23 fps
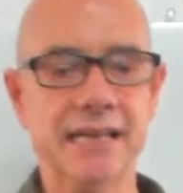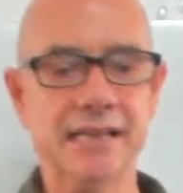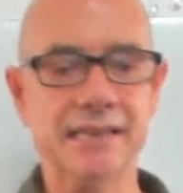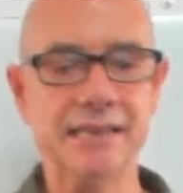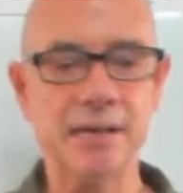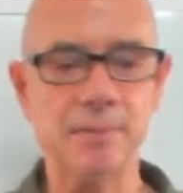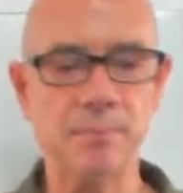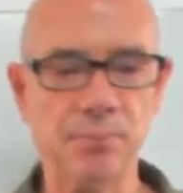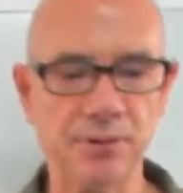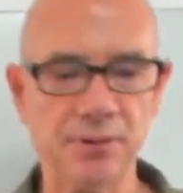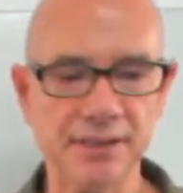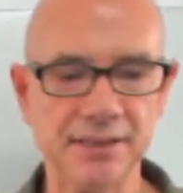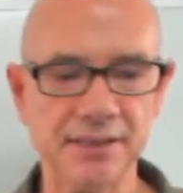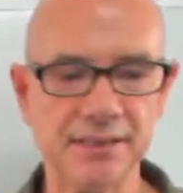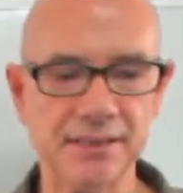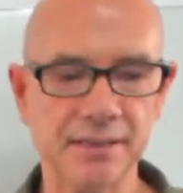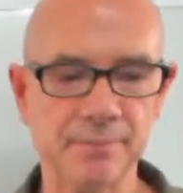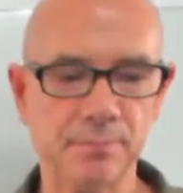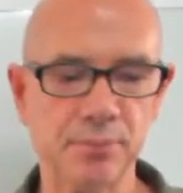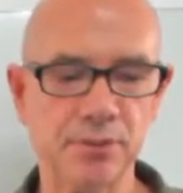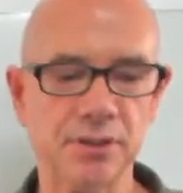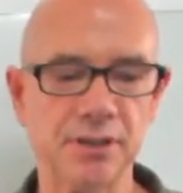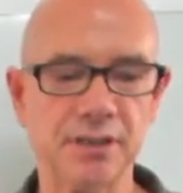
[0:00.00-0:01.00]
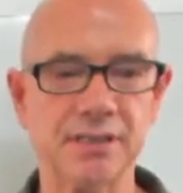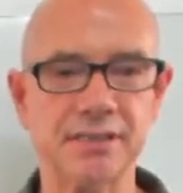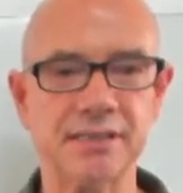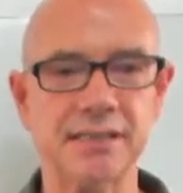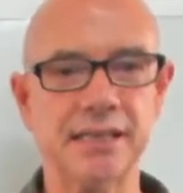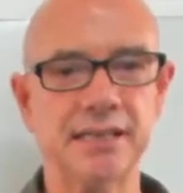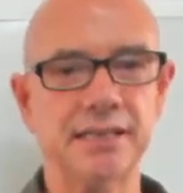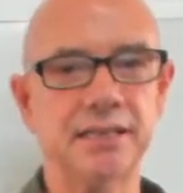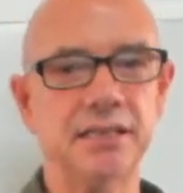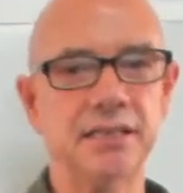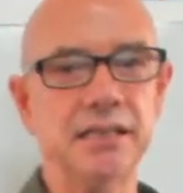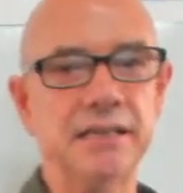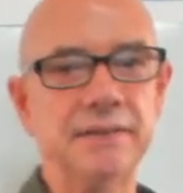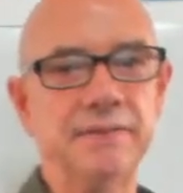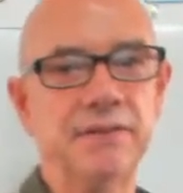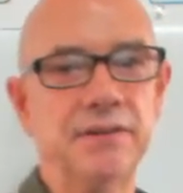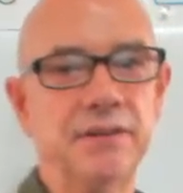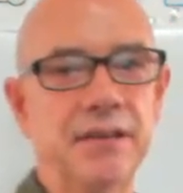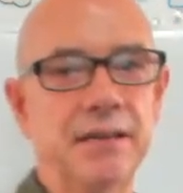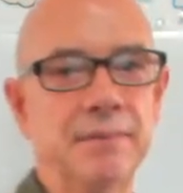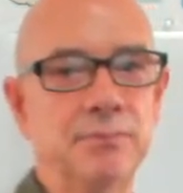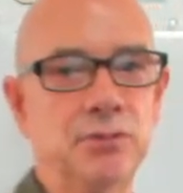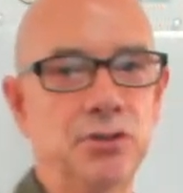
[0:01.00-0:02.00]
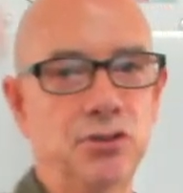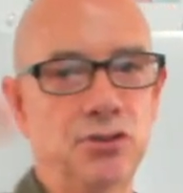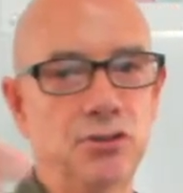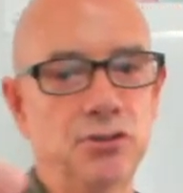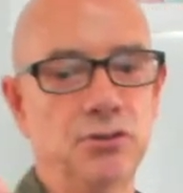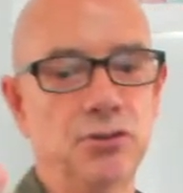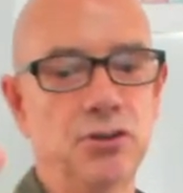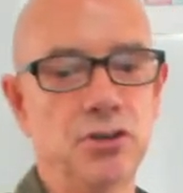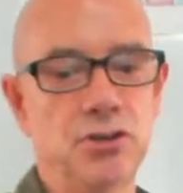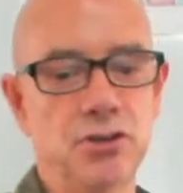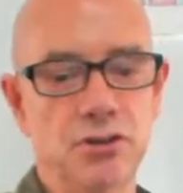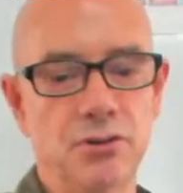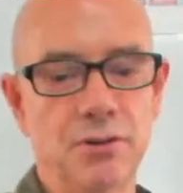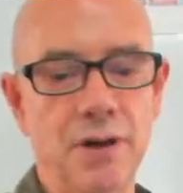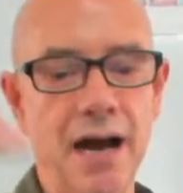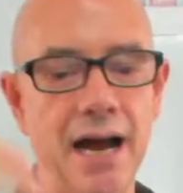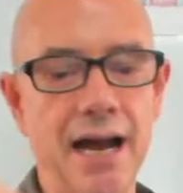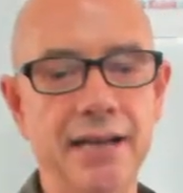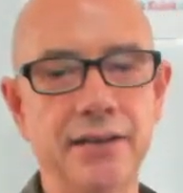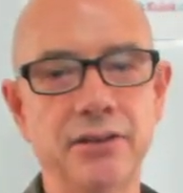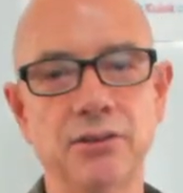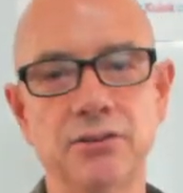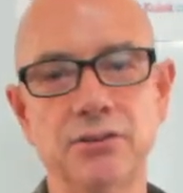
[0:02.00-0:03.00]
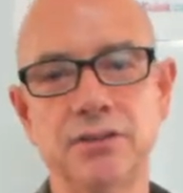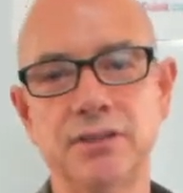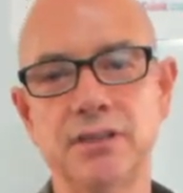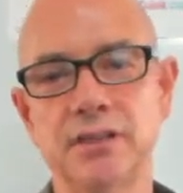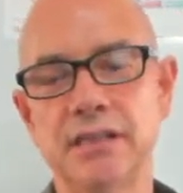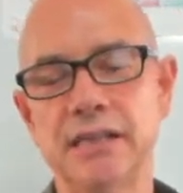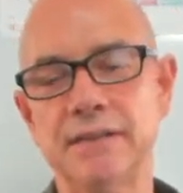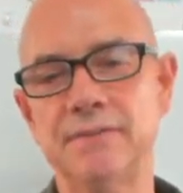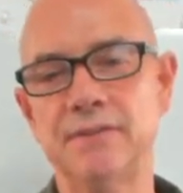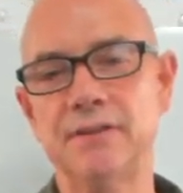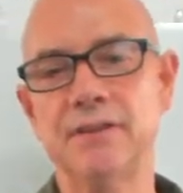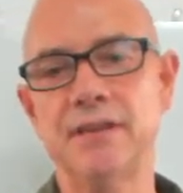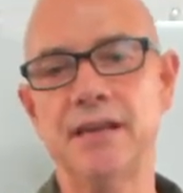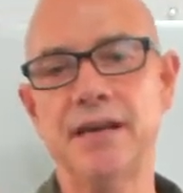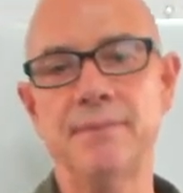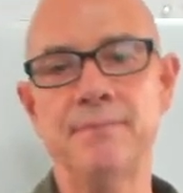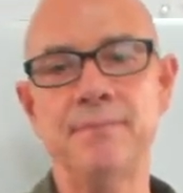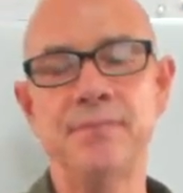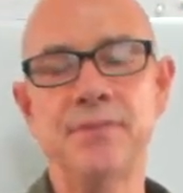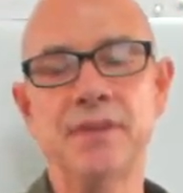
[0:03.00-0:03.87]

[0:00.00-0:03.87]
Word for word: They print the books and deliver them to you. I don't deliver them.